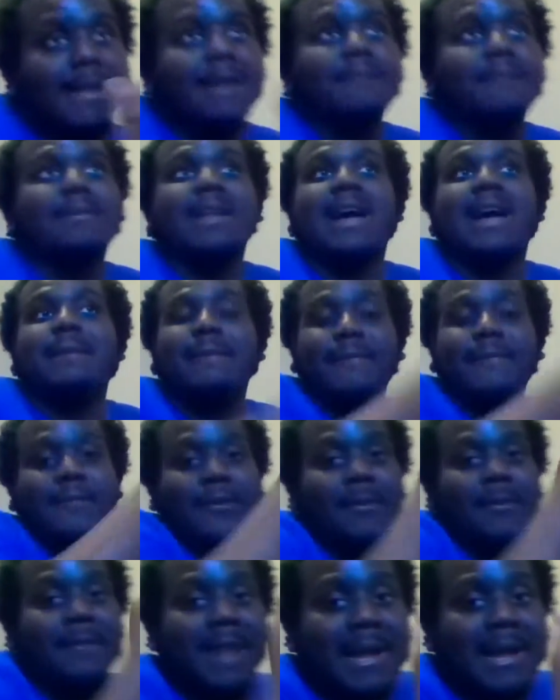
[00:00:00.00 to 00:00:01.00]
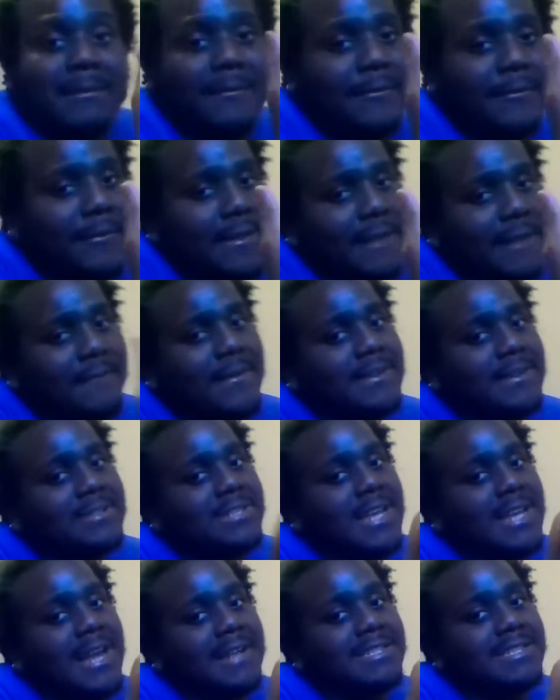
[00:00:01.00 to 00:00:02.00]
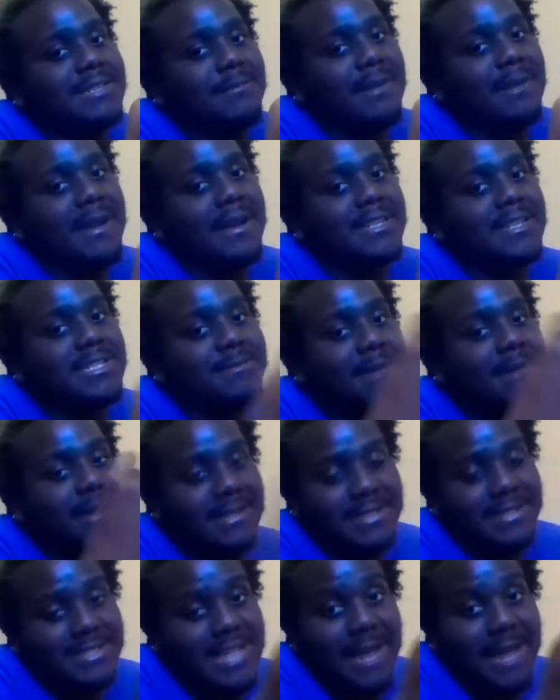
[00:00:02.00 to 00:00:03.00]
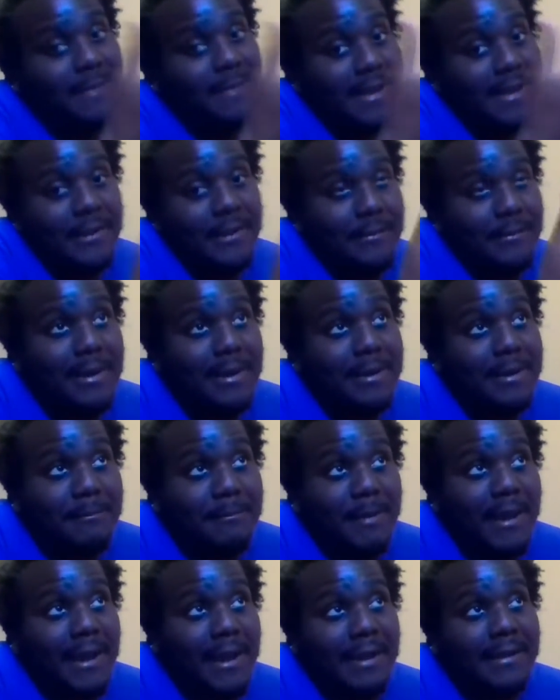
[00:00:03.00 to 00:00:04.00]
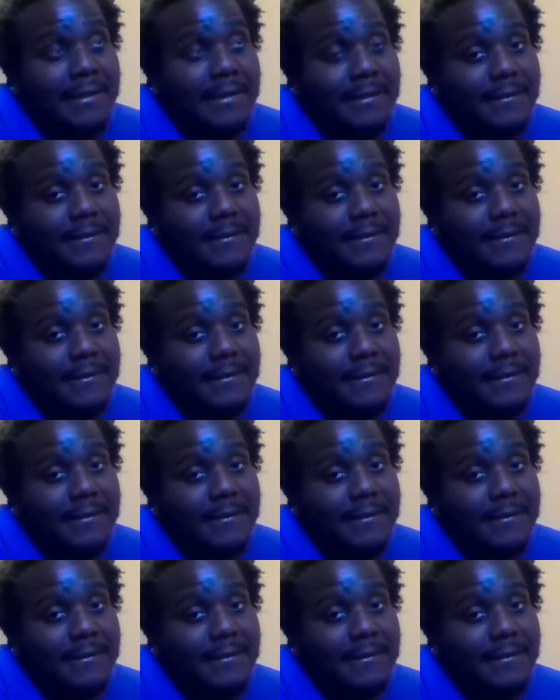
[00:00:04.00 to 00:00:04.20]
But not before the Avengers actually managed to make the snap and get everybody back.